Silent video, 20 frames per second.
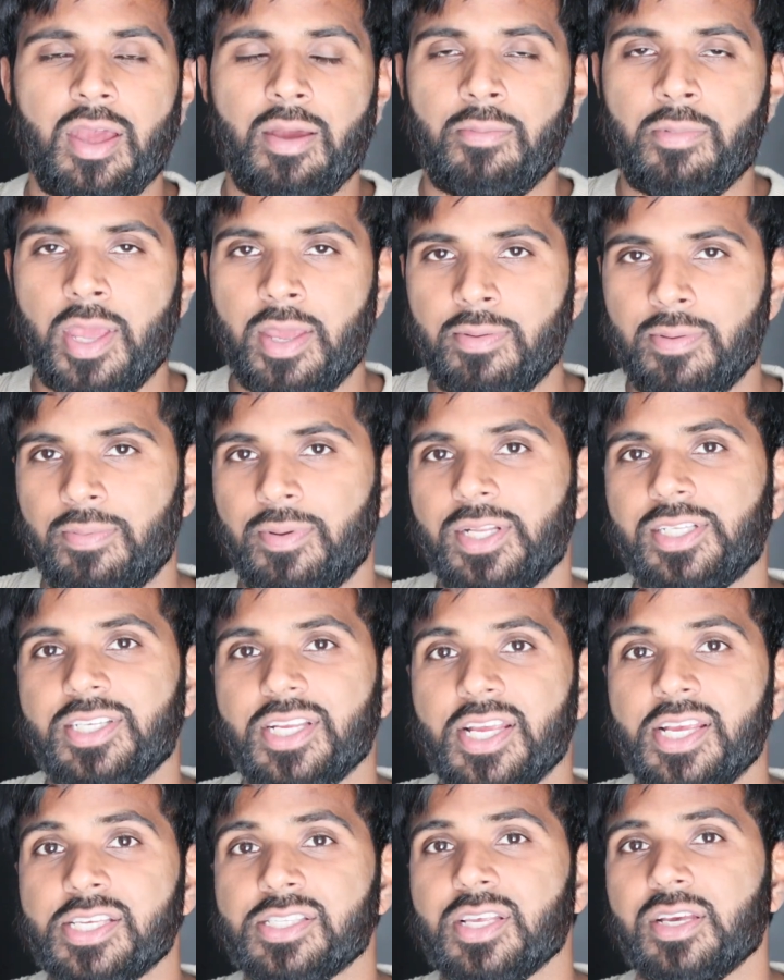Baby Beach
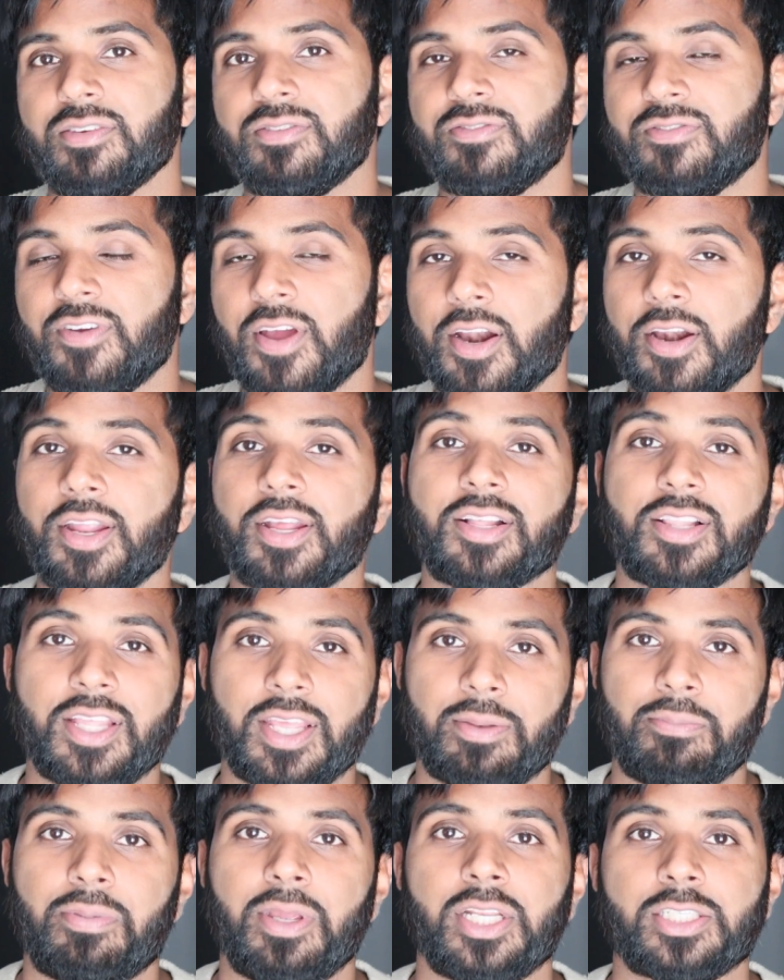is a very
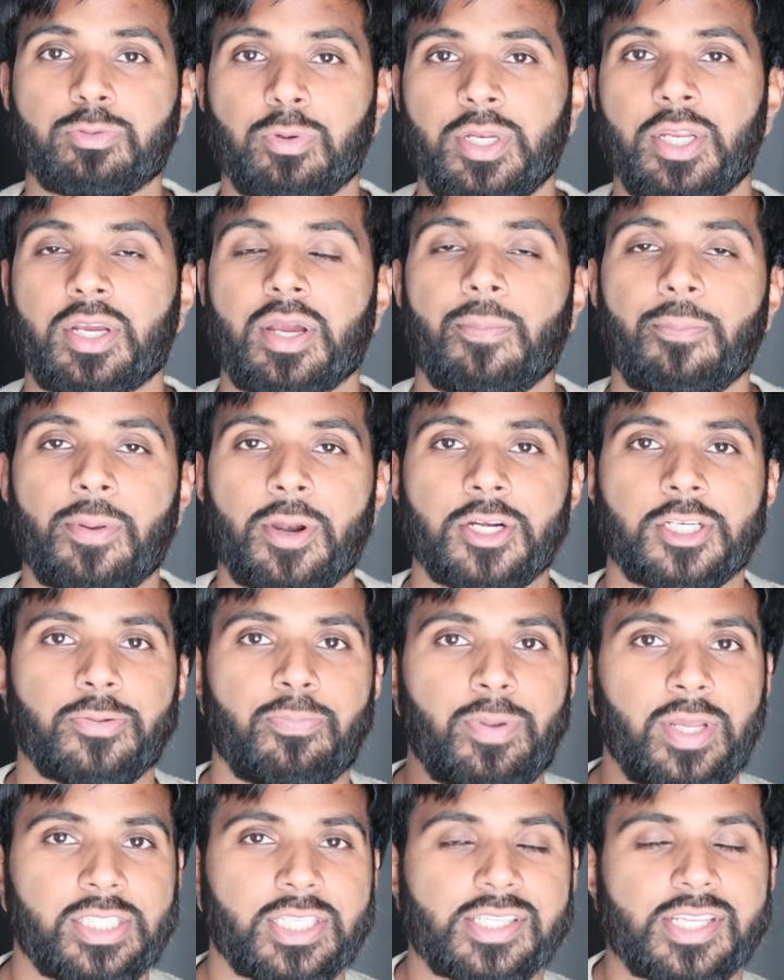clean beach when you compare to
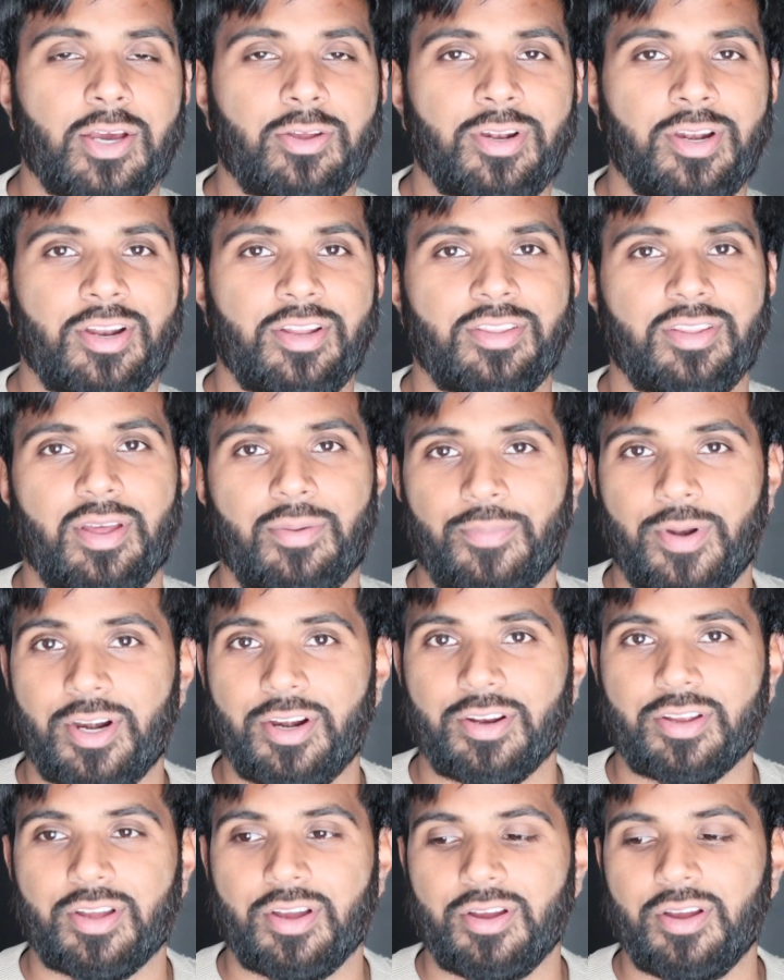beaches out here in
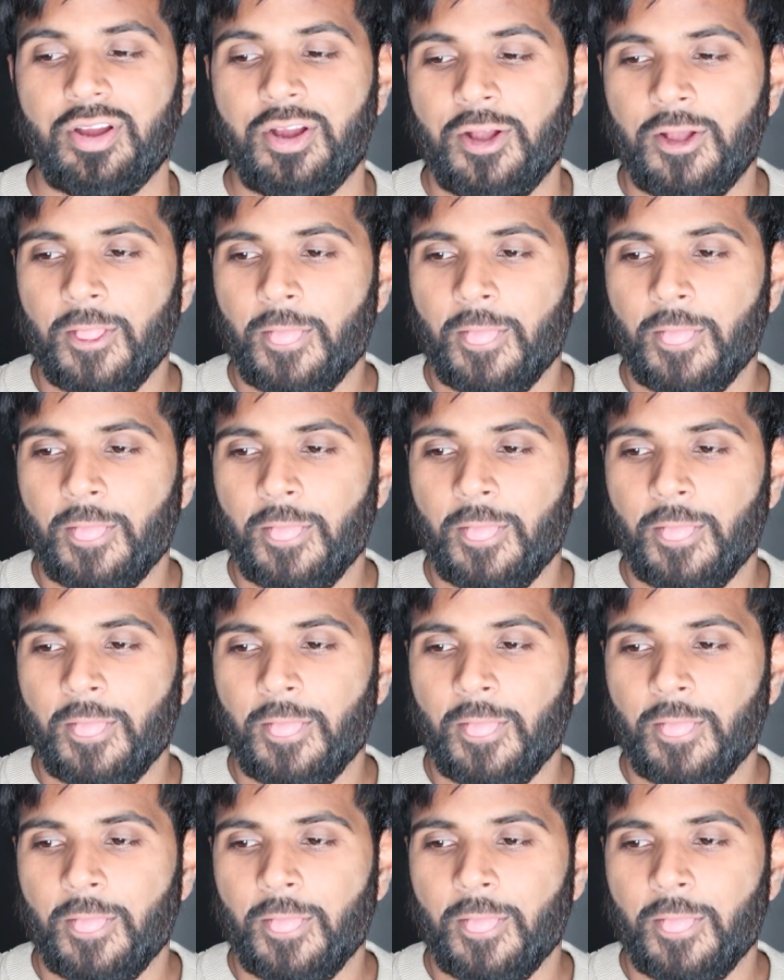America.